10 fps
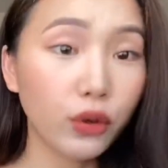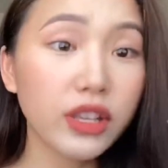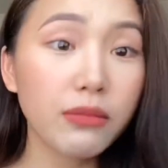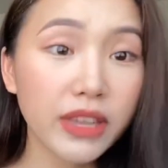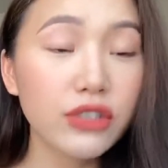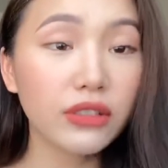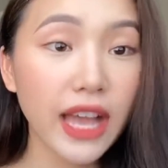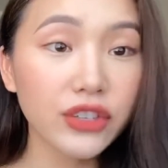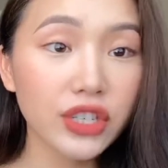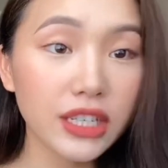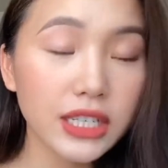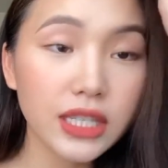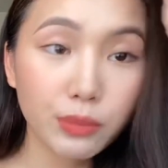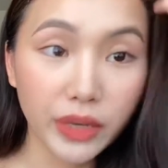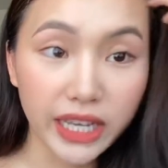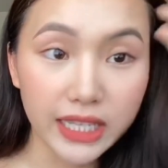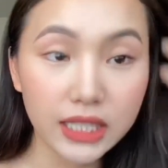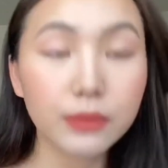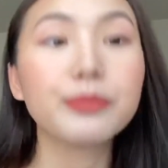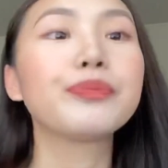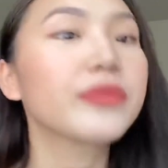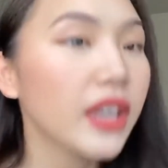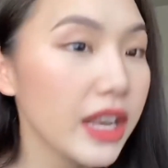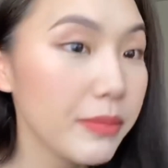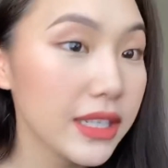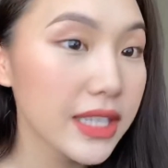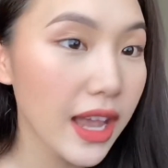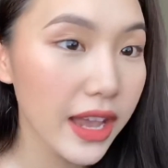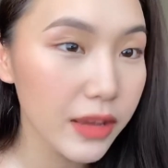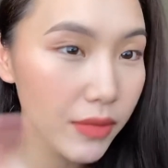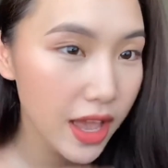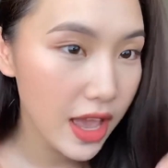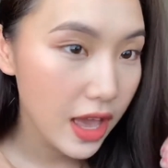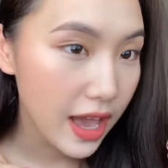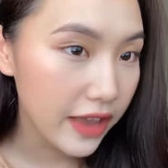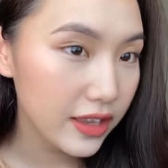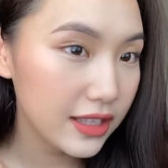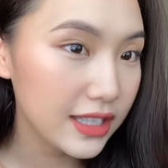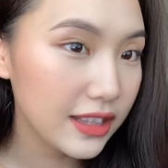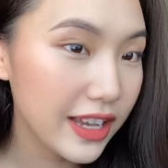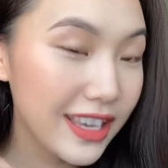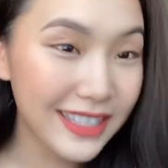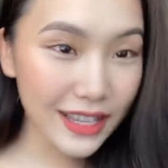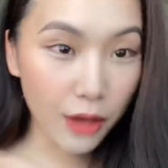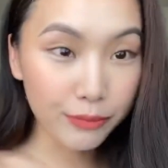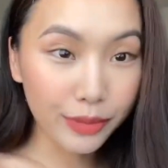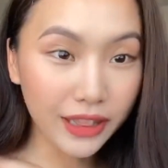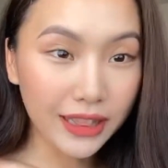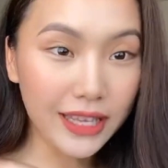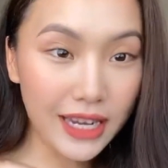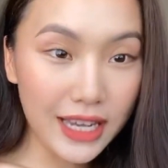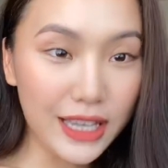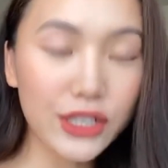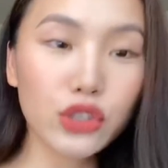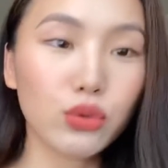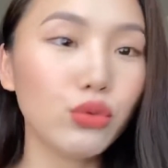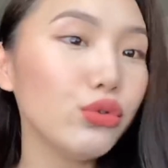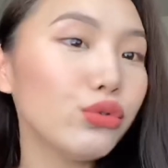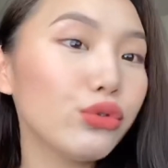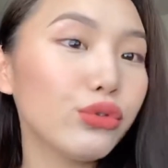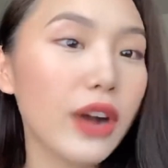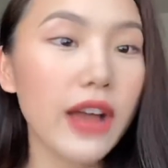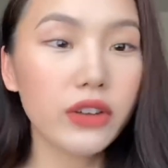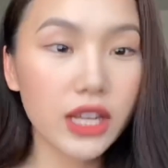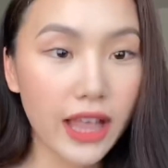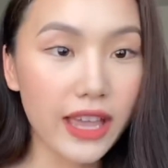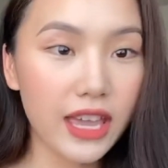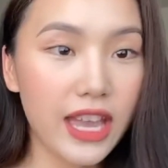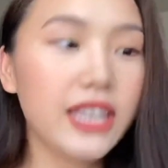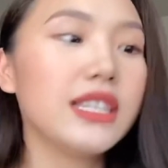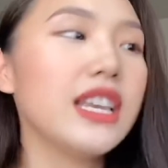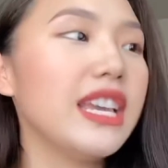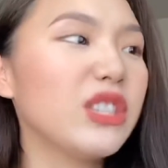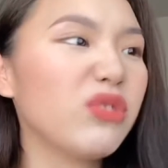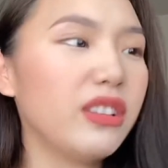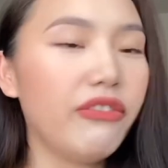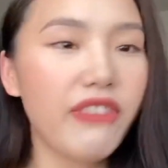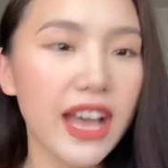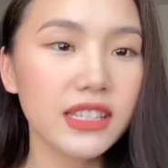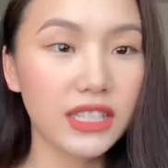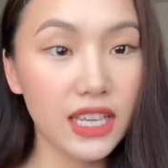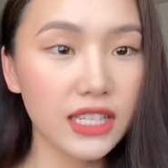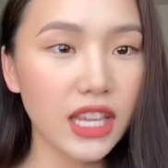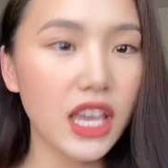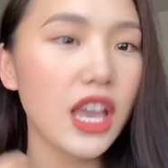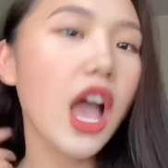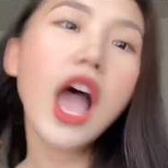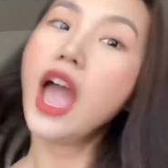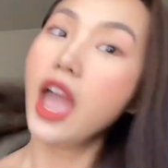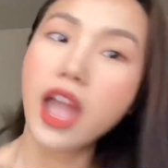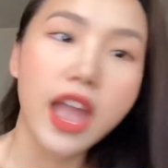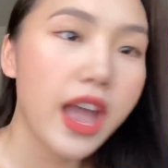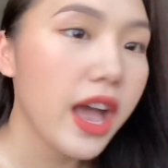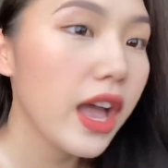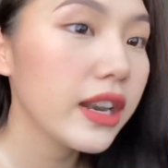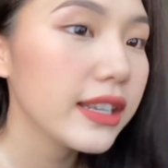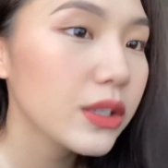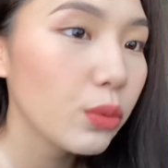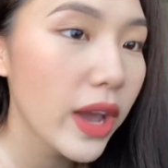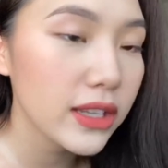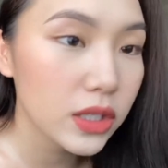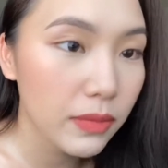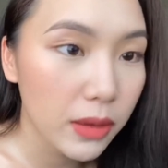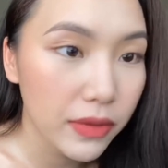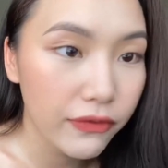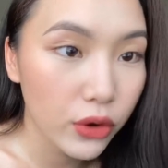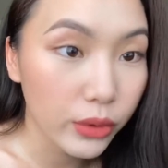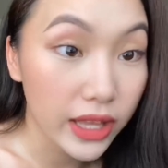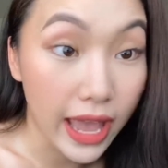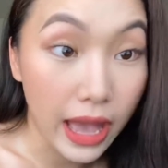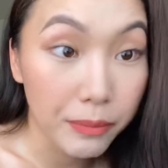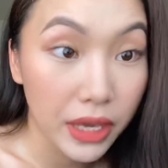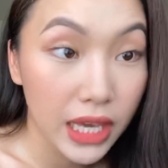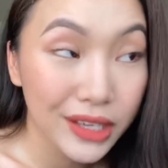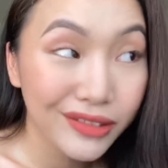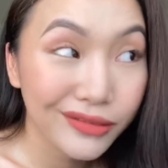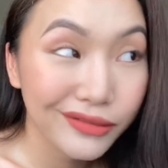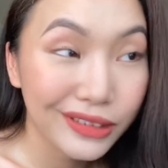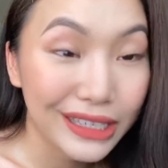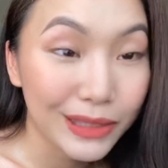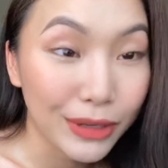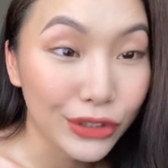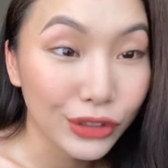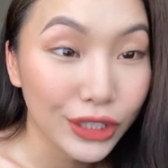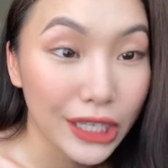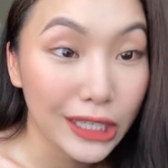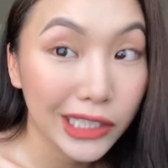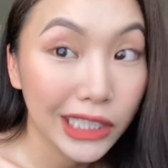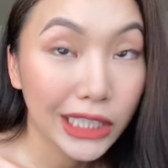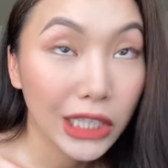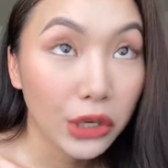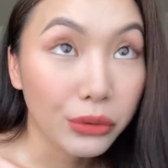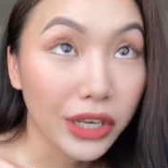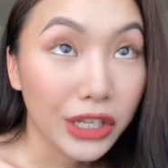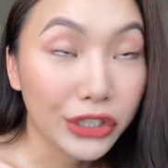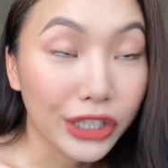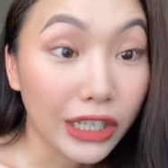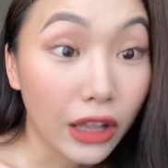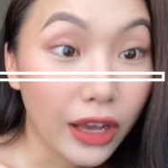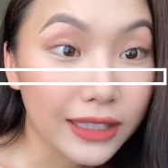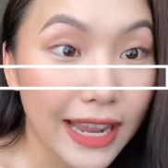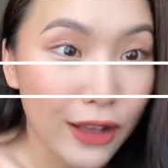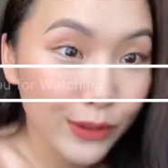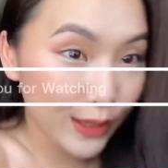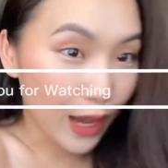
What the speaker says: committed to lashes, but in the meantime, I think this look is completed. Ooh, I really like it. It's really fast and easy, and it's a way to make me feel really happy, especially we're under a lockdown. So